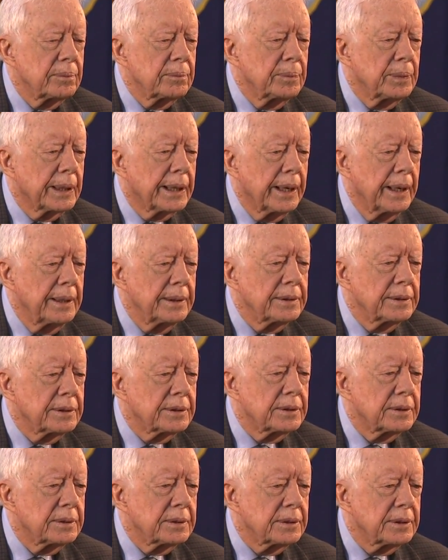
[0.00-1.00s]
begin to
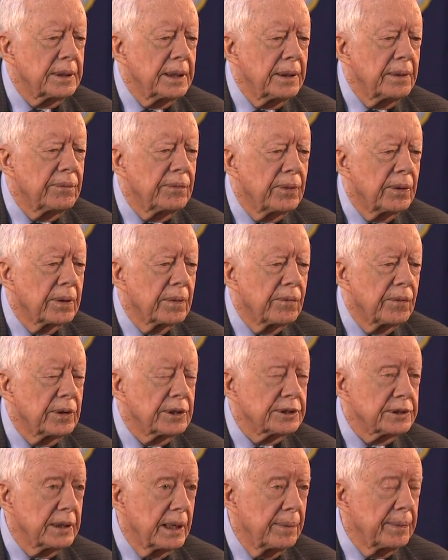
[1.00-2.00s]
see for the
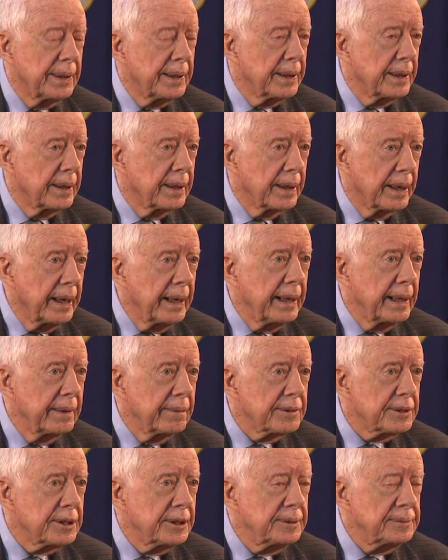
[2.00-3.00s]
first time in their
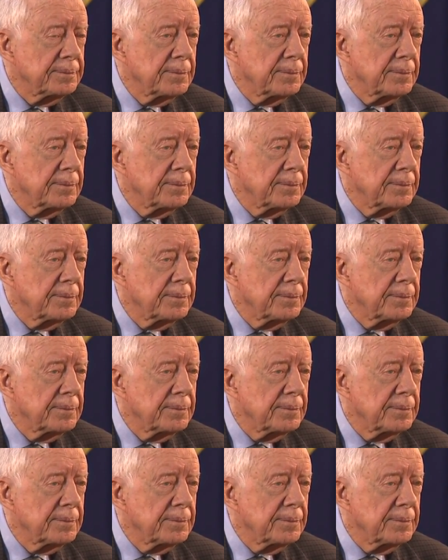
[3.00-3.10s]
lives